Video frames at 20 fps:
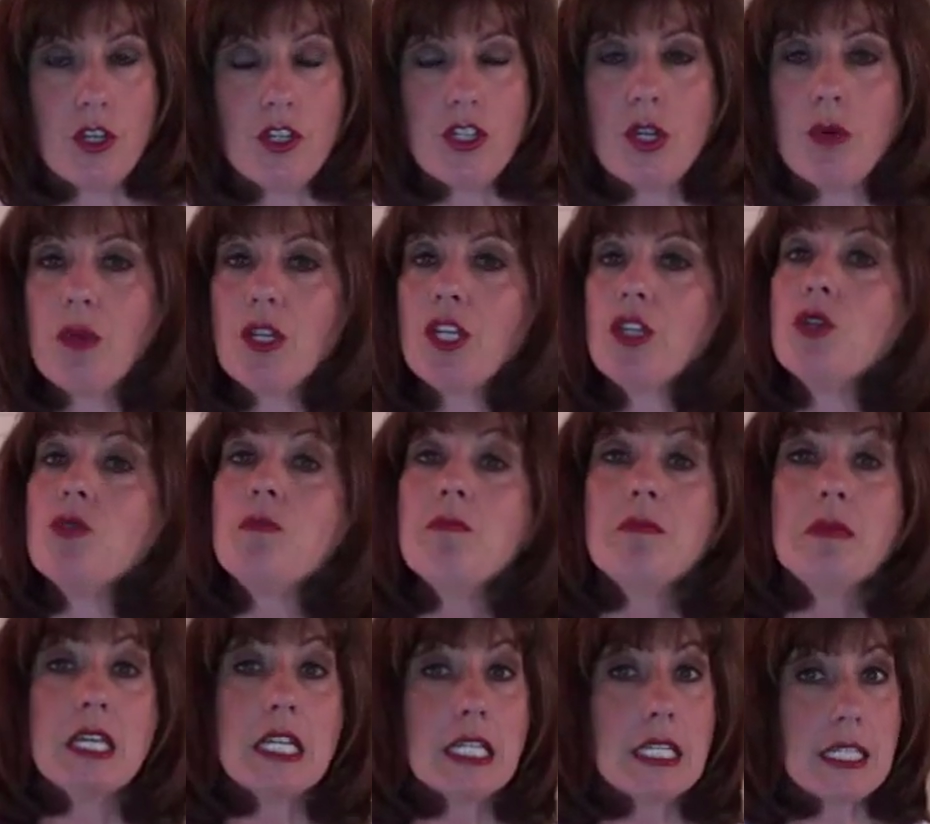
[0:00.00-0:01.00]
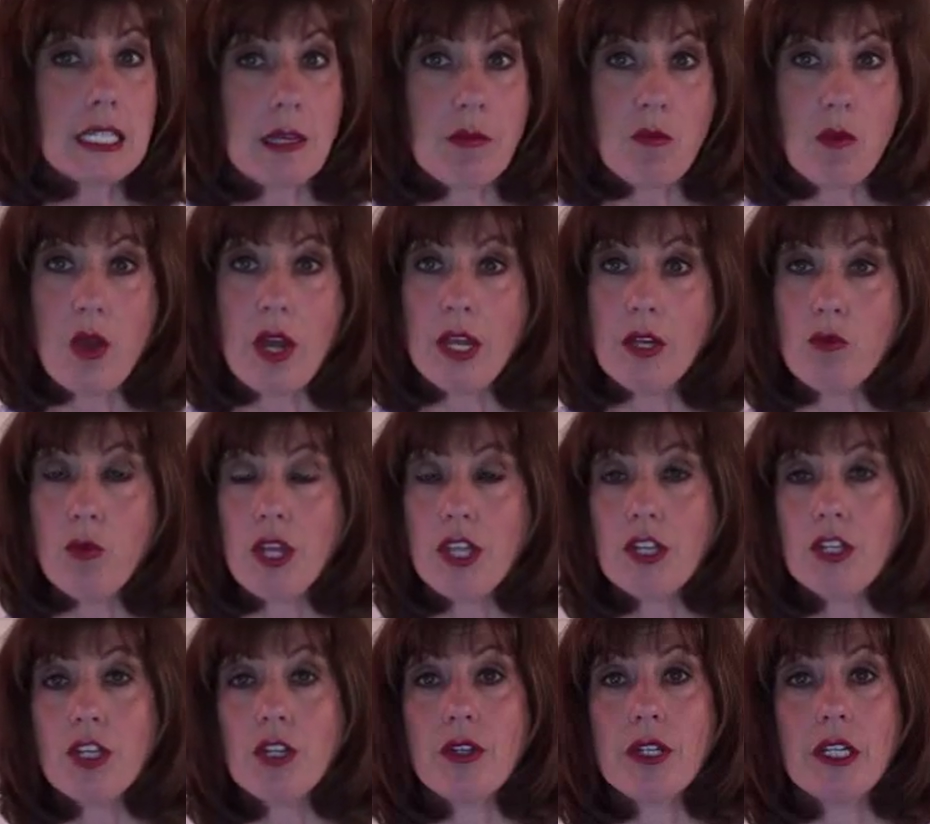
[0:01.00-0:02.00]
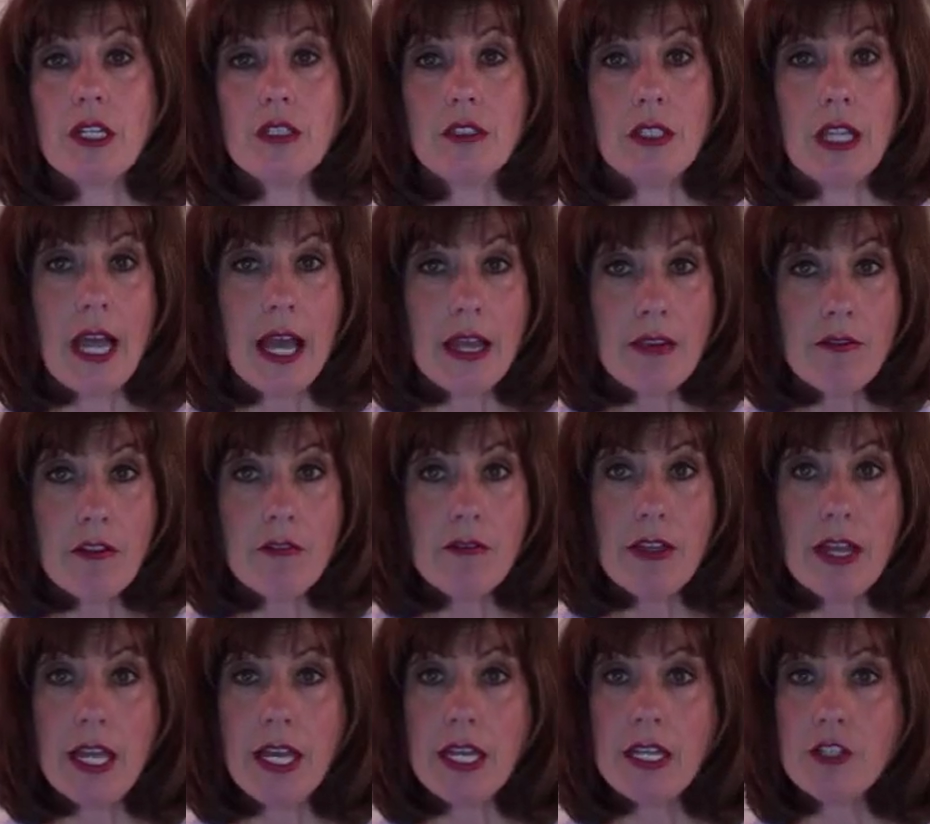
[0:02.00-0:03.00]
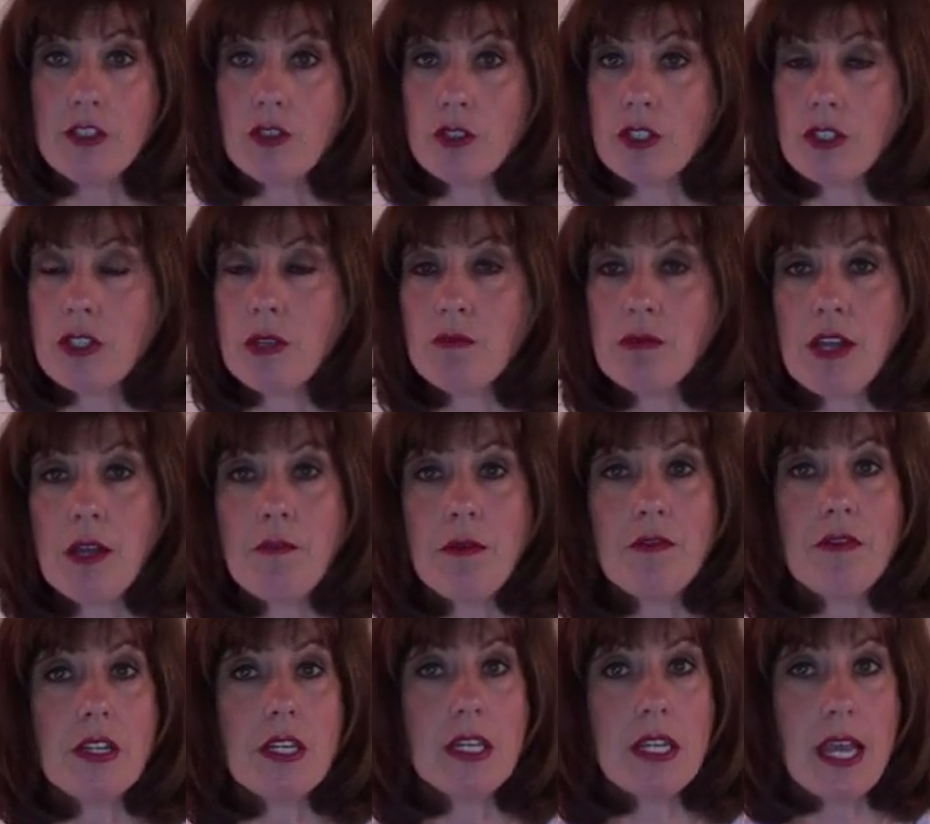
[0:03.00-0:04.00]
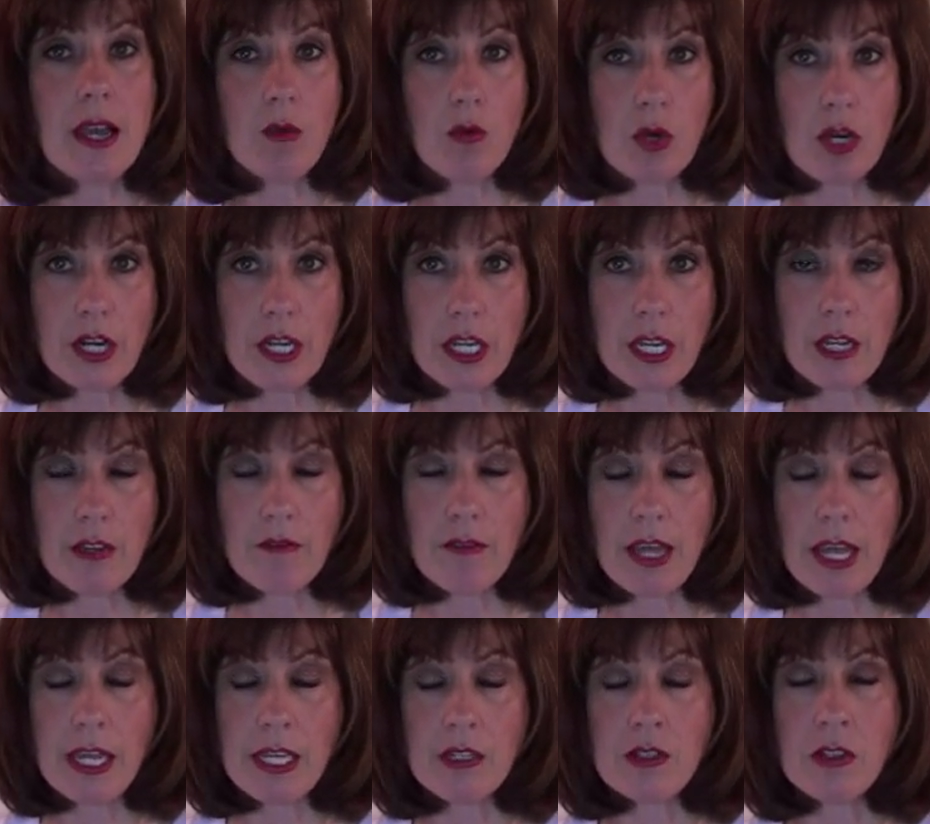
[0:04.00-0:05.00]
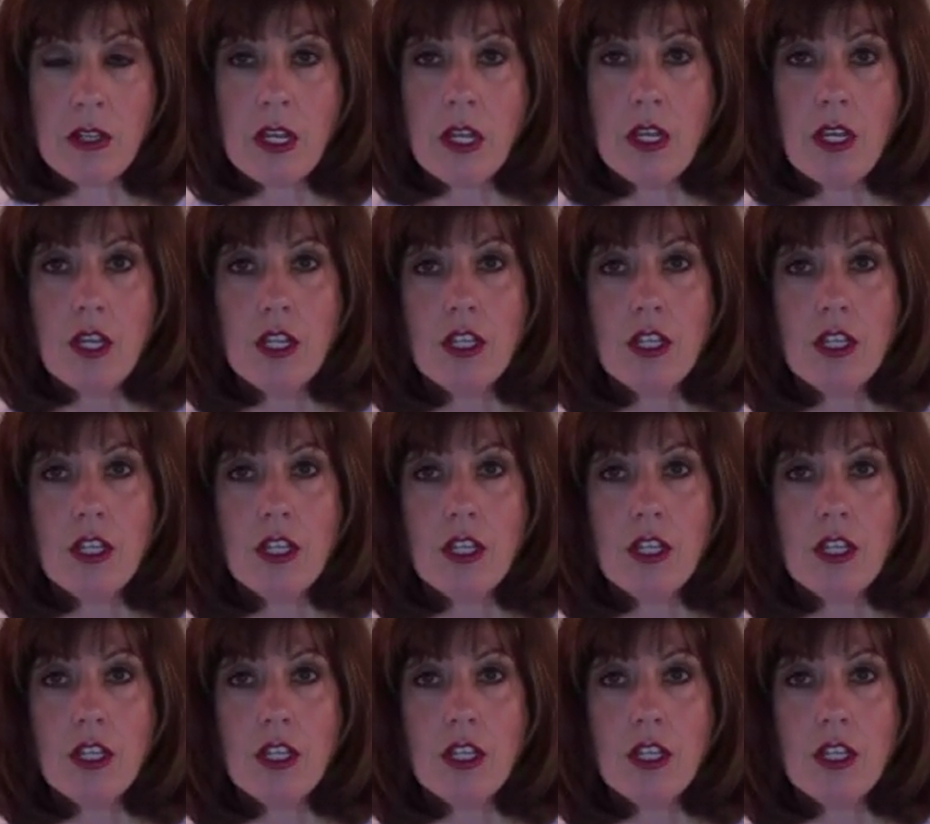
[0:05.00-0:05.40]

So when you meet someone, whether you're at a live event or some type of a networking event,